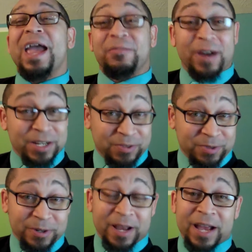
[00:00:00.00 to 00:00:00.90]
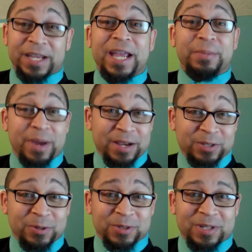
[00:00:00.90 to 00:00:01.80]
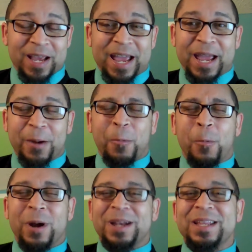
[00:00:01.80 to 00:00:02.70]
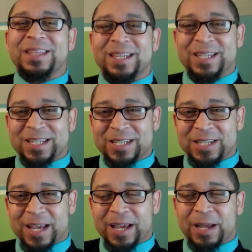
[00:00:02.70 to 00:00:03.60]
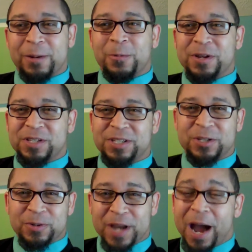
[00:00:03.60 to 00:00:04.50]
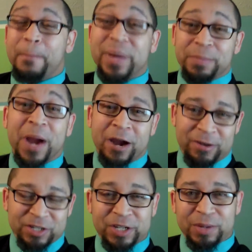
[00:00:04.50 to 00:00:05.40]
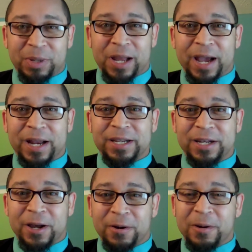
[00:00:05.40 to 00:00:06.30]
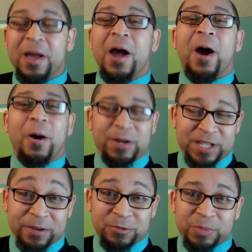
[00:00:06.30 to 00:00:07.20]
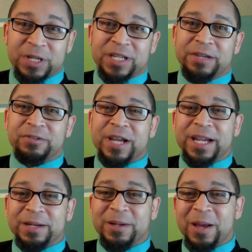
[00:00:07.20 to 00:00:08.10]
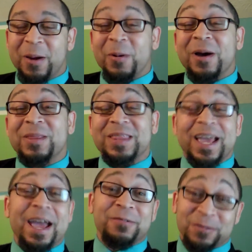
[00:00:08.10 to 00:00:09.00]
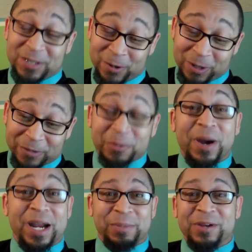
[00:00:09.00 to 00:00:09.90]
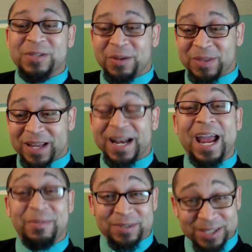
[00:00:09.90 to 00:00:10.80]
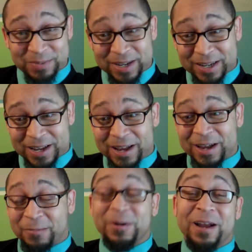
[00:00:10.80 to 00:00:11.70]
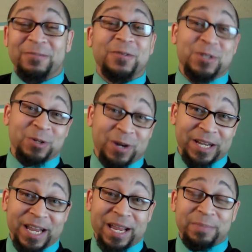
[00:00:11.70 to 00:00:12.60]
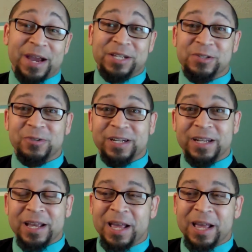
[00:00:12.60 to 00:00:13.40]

Advice for game masters, and one of the things he said was to not be married to your plot. Always have room to deviate. Well, that totally reminded me of something that happened to me when I first started game mastering.